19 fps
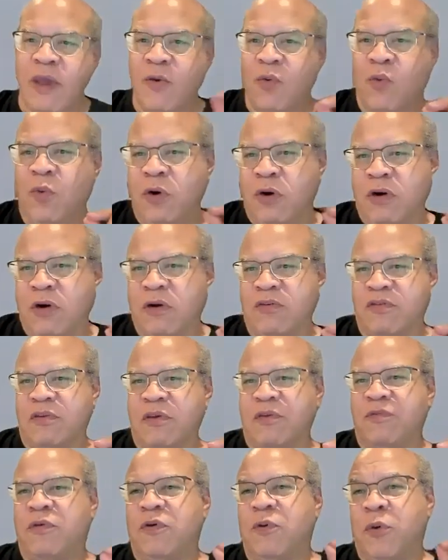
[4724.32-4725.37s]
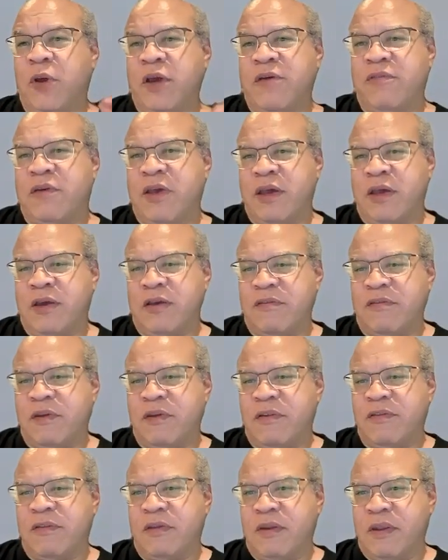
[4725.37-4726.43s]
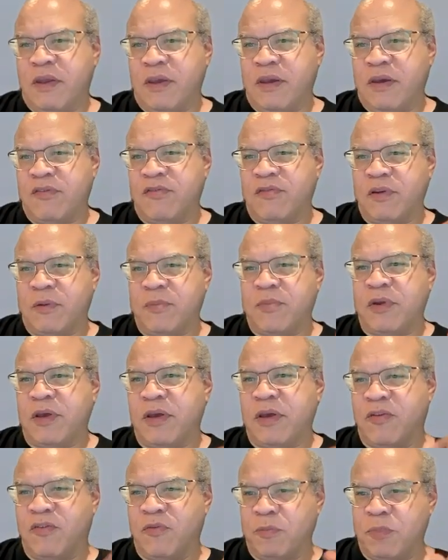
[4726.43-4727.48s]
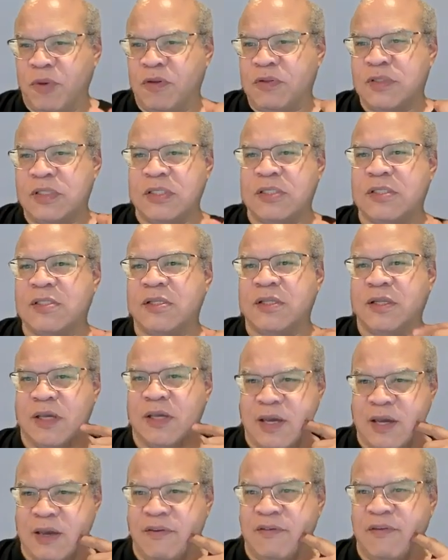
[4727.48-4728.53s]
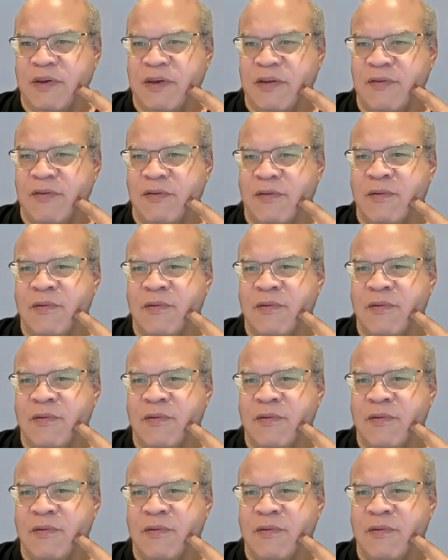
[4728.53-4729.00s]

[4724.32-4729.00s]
works if you have content that has subtitles built into the content.